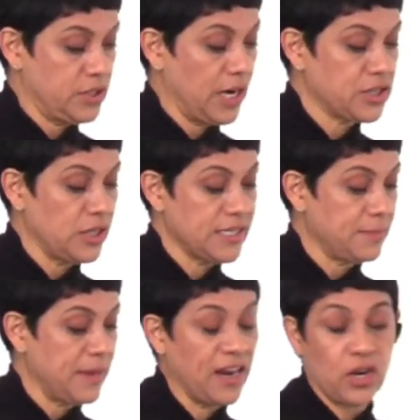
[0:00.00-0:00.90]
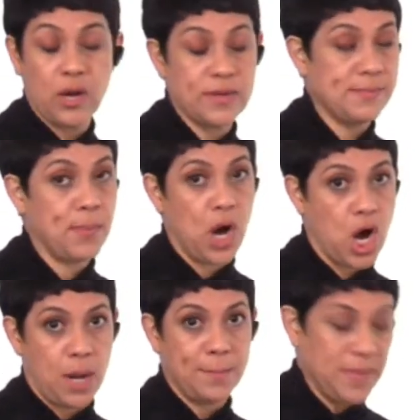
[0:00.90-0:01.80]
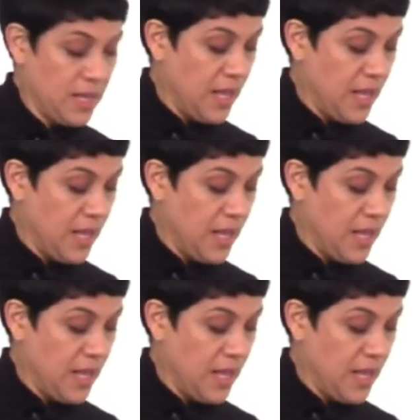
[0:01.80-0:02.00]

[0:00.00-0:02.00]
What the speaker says: She actually said my haircut was bomb.